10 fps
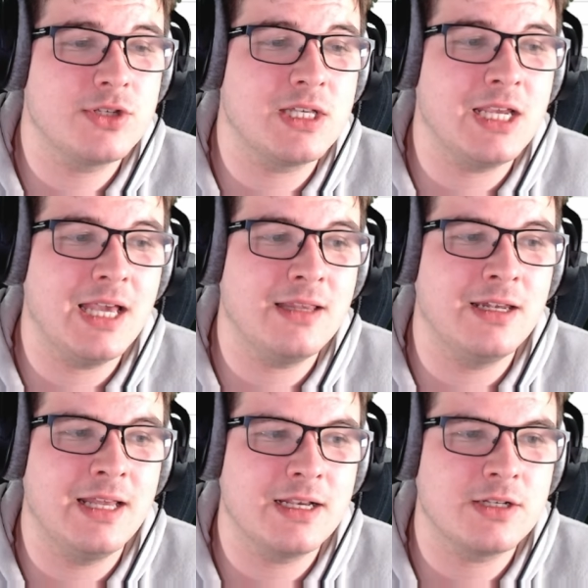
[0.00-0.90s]
to get the
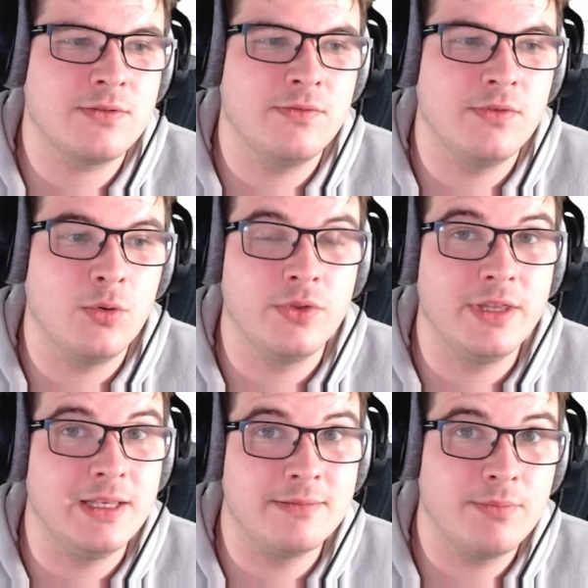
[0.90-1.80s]
next, or
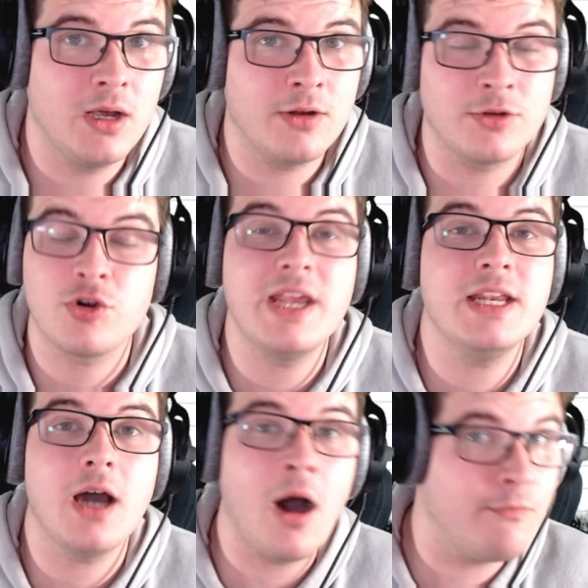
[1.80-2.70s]
the
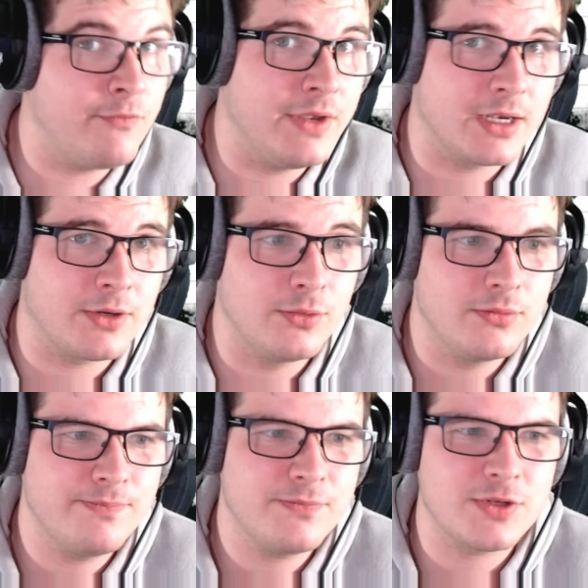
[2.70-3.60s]
trade up vehicle.
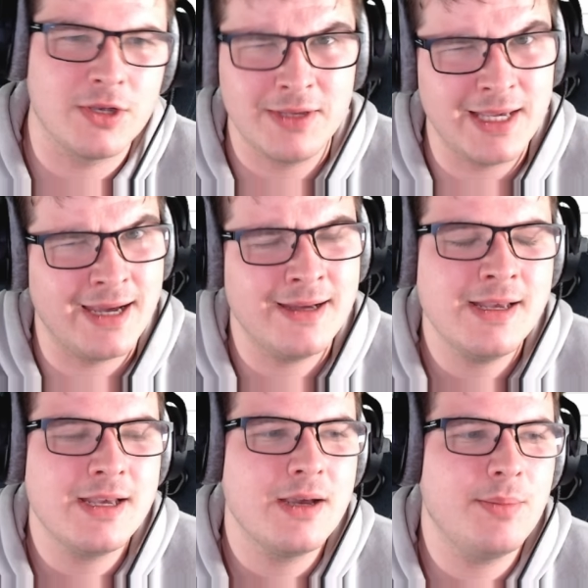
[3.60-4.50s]
So yeah,
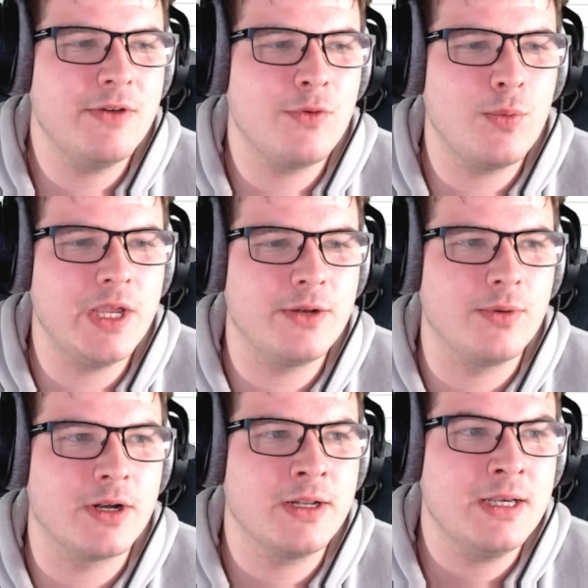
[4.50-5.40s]
bit of a weird
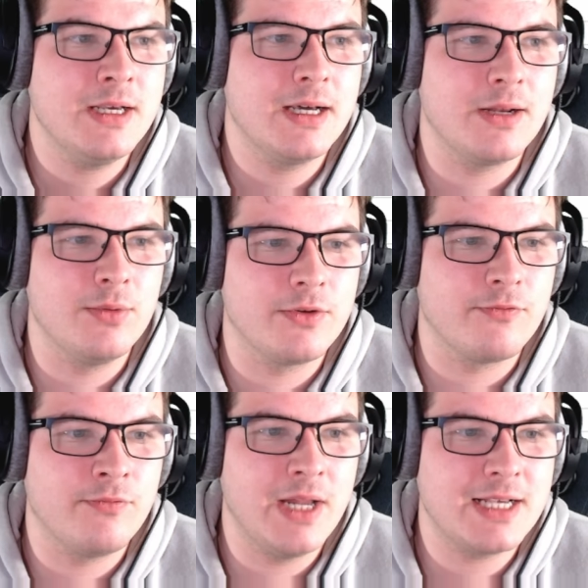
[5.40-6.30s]
one, and I wouldn't
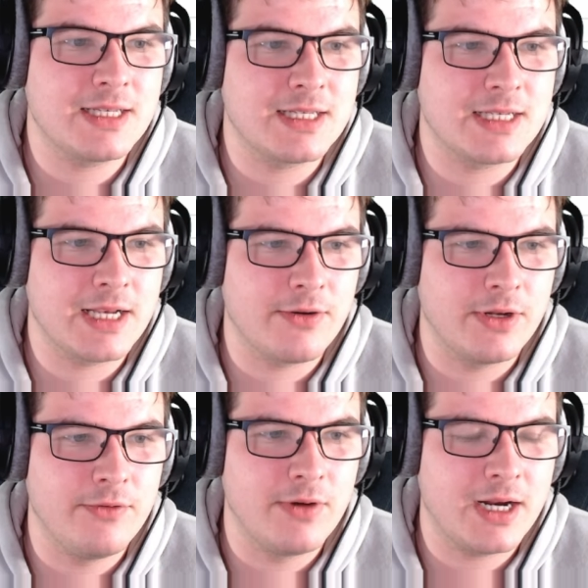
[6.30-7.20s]

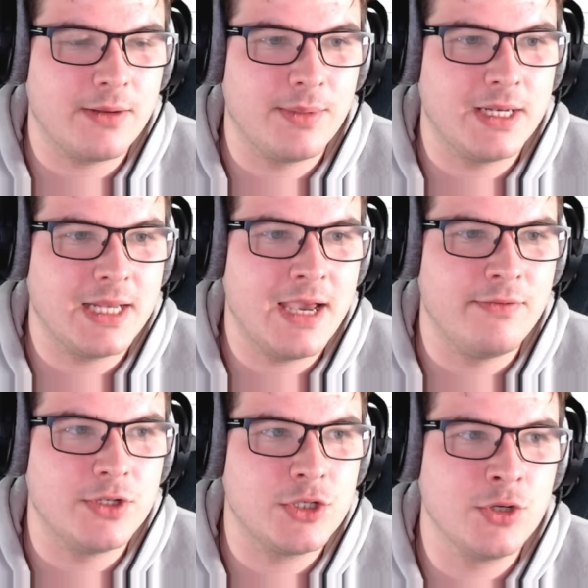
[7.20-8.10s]
necessarily recommend
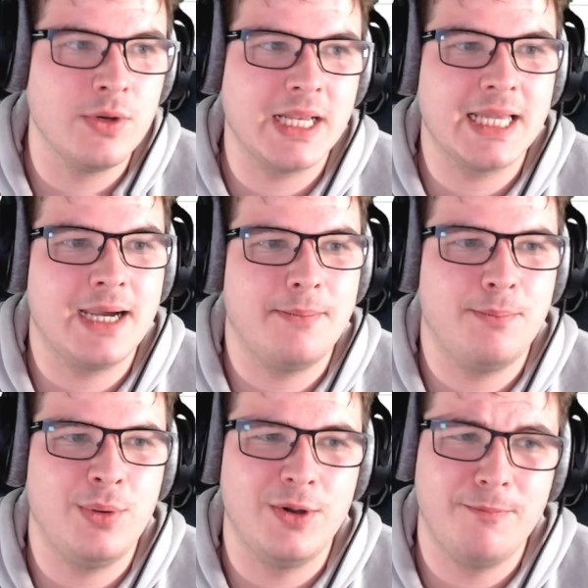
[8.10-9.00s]
ever doing that.
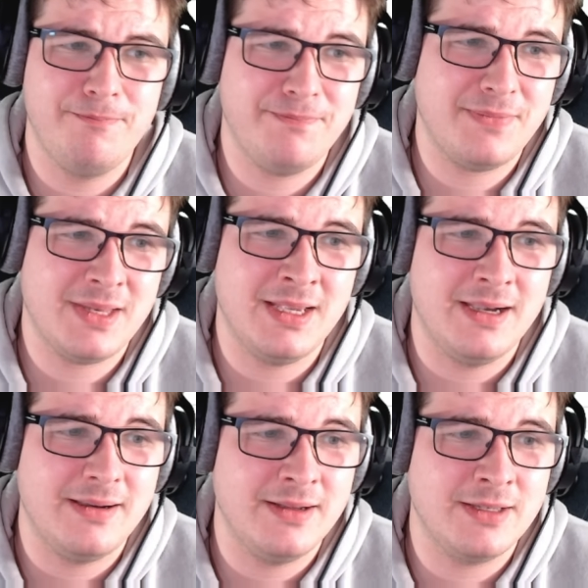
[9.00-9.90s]
But
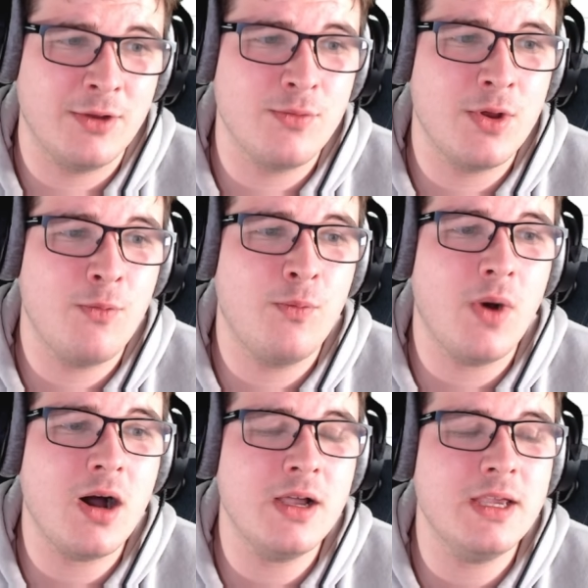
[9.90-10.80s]
yeah, I don't know
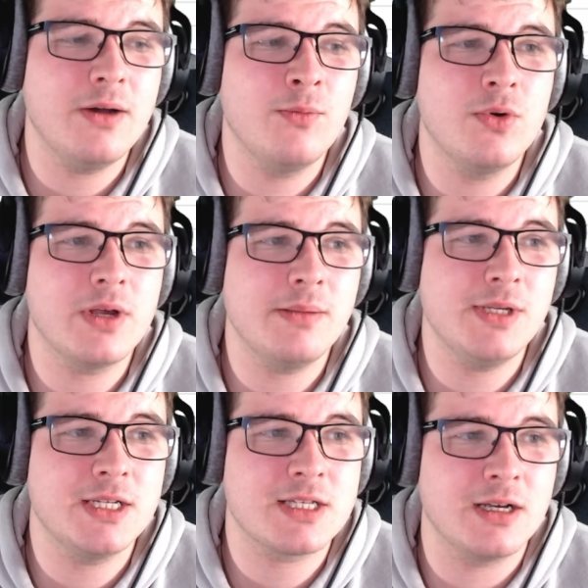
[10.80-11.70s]
why
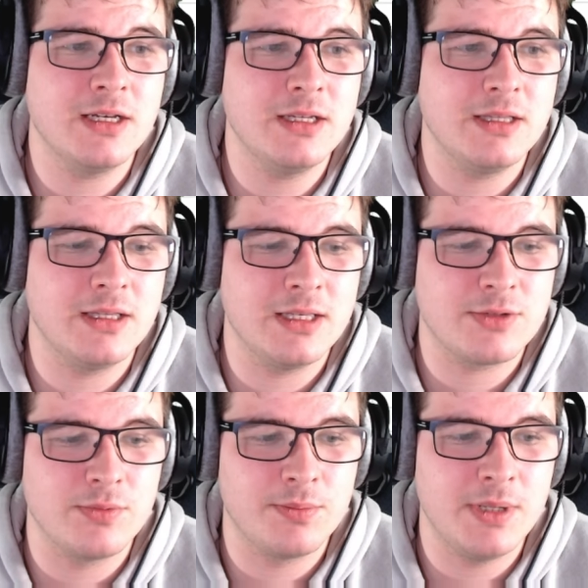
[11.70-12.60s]
Wargaming decided that
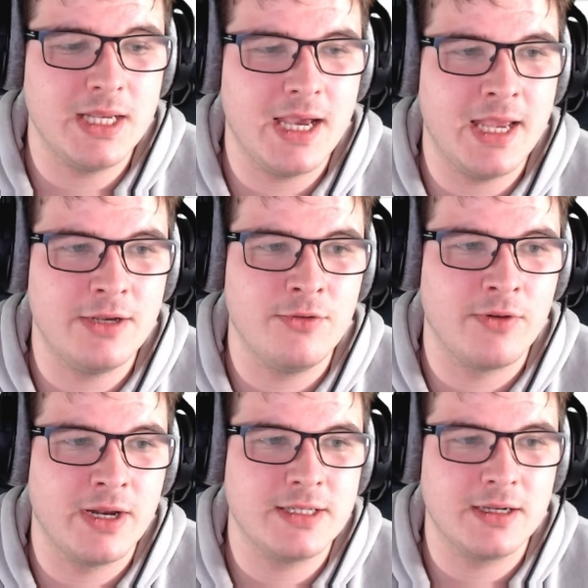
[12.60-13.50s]
this would be a
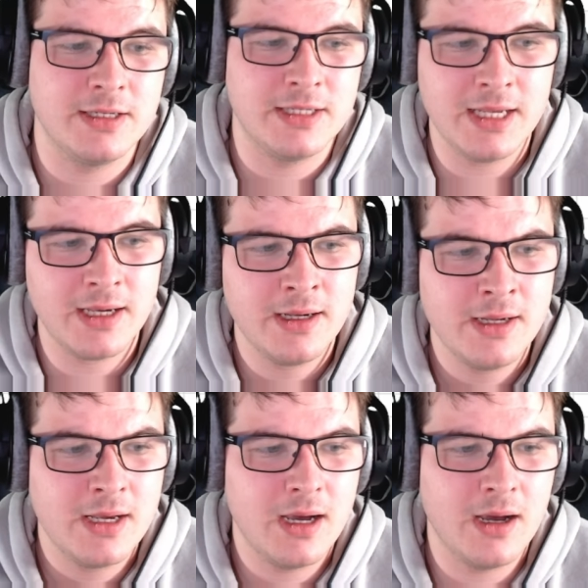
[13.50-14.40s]
great idea,
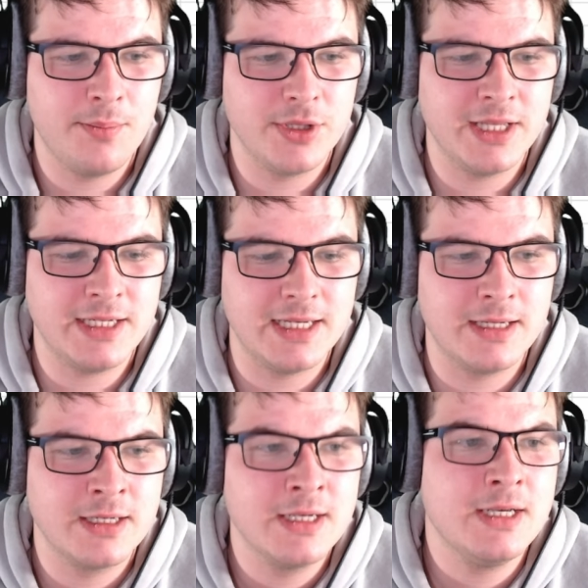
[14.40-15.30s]
but they
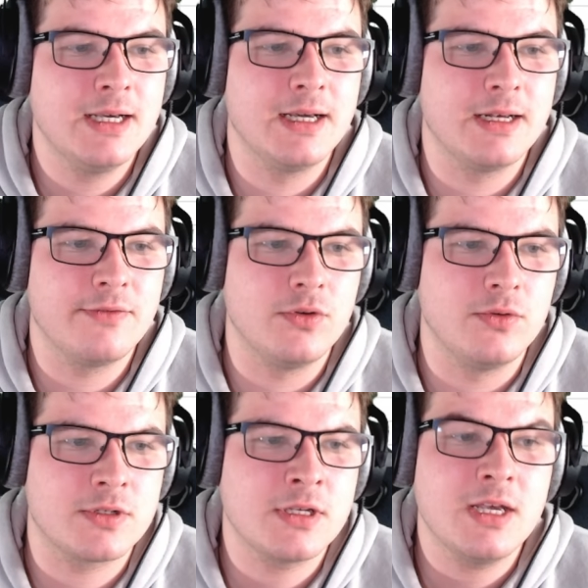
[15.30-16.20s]
did. And of
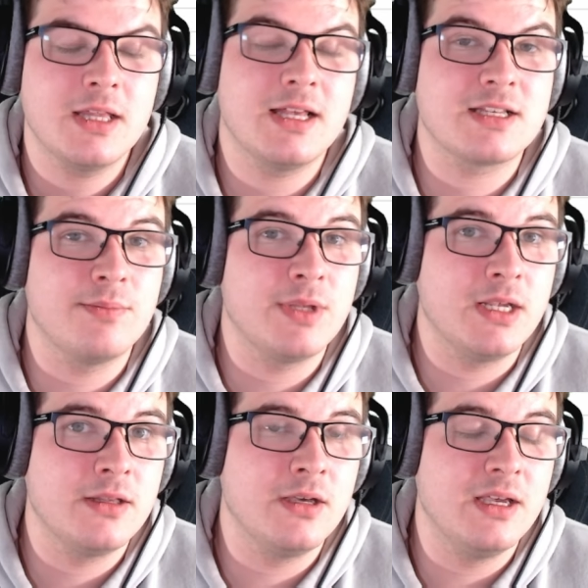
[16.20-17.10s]
course, that's
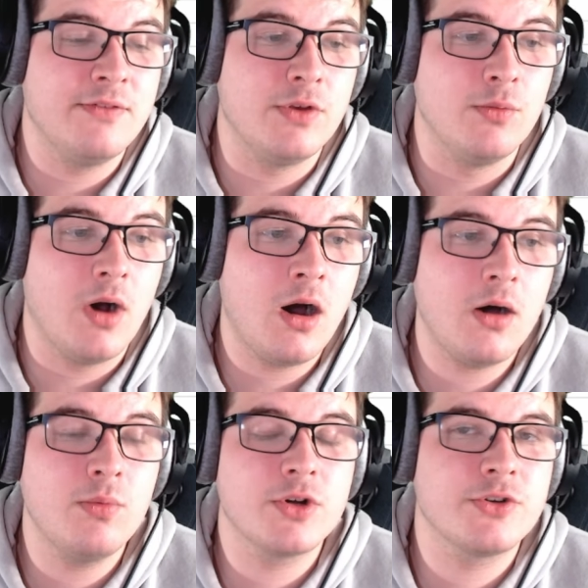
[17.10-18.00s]
something that if you are
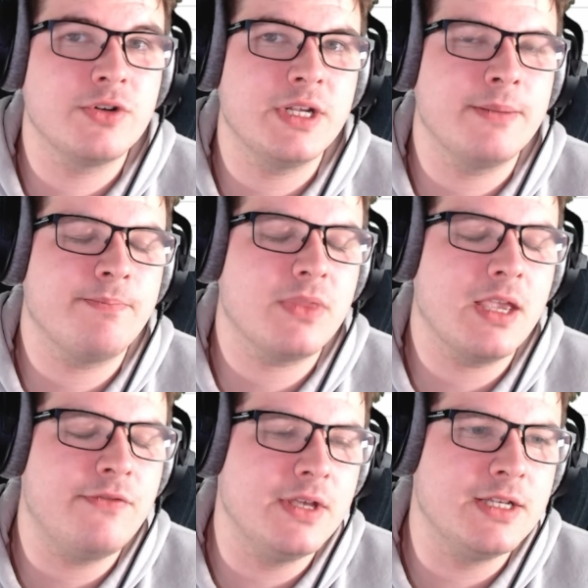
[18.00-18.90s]
wondering
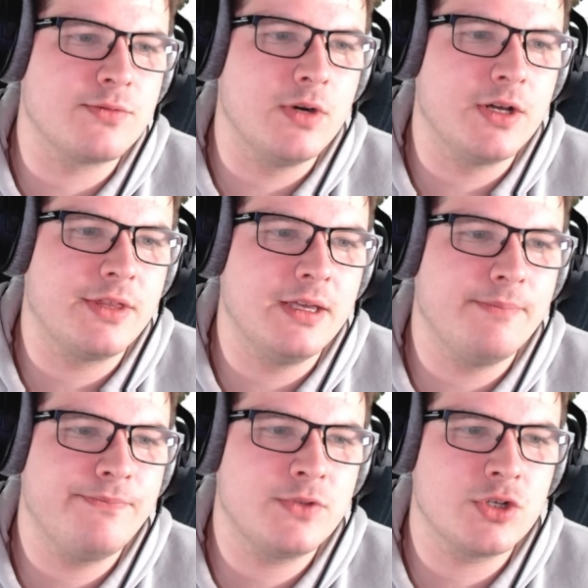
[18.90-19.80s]
if it is worth it,
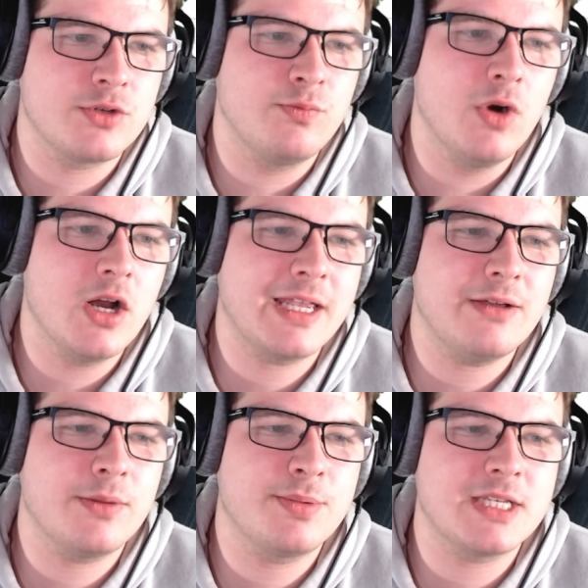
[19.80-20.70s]
just work out
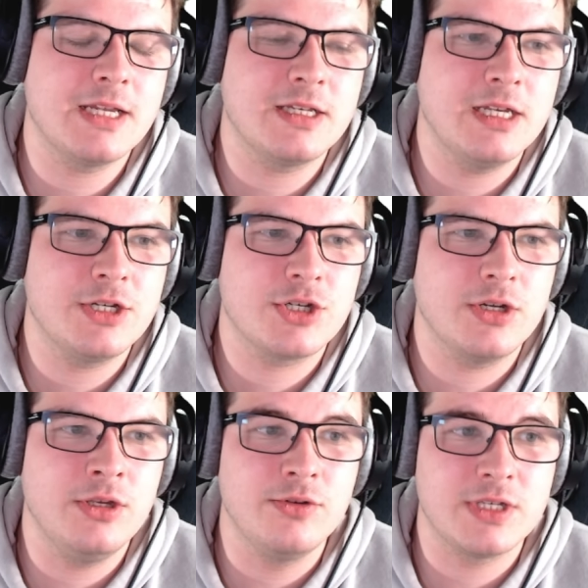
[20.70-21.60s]
the percentage
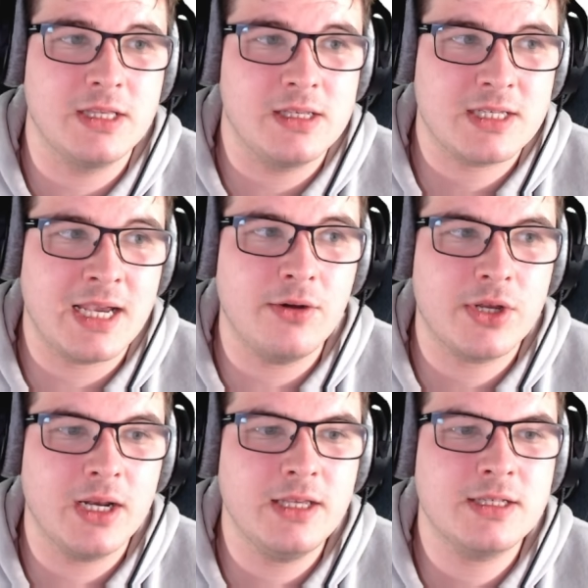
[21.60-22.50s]
using this
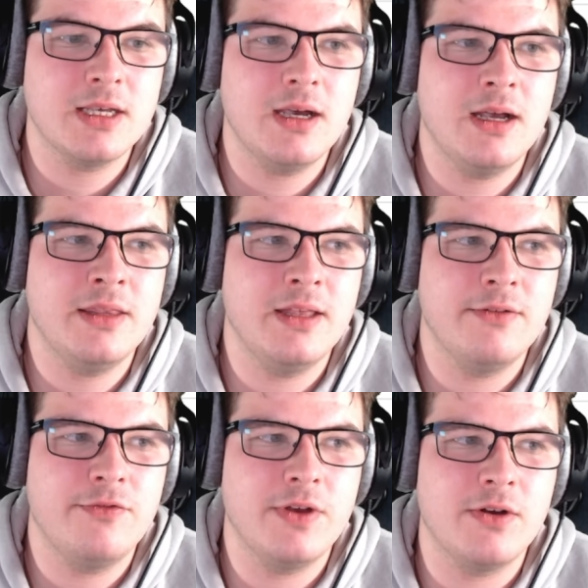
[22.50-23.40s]
calculator and then
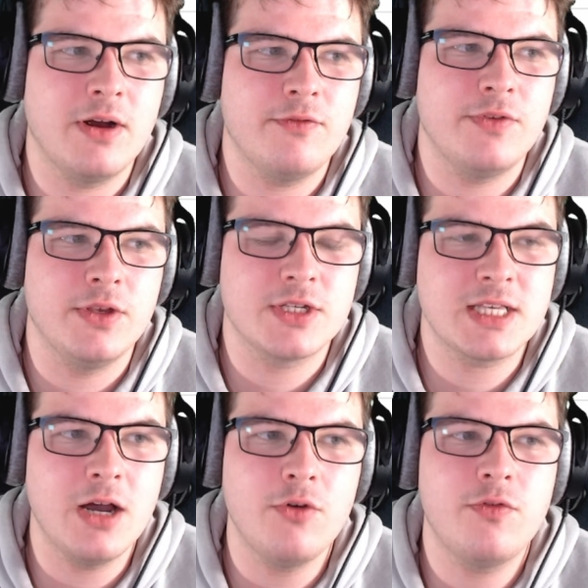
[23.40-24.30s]
figure out for
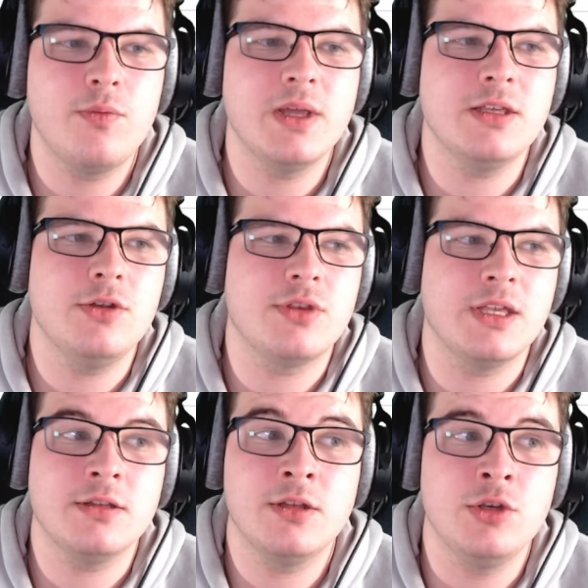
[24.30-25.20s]
yourself whether you
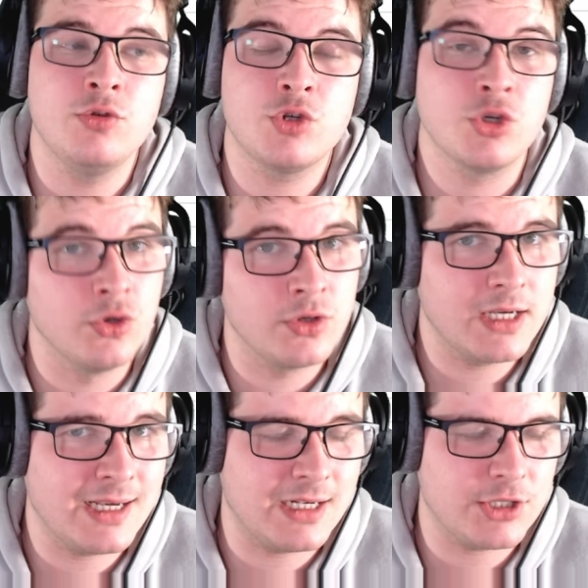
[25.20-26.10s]
think that you should
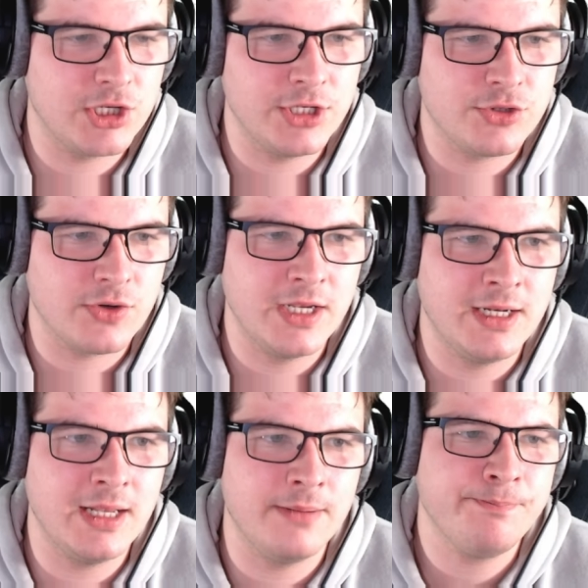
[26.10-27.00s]
actually trade in.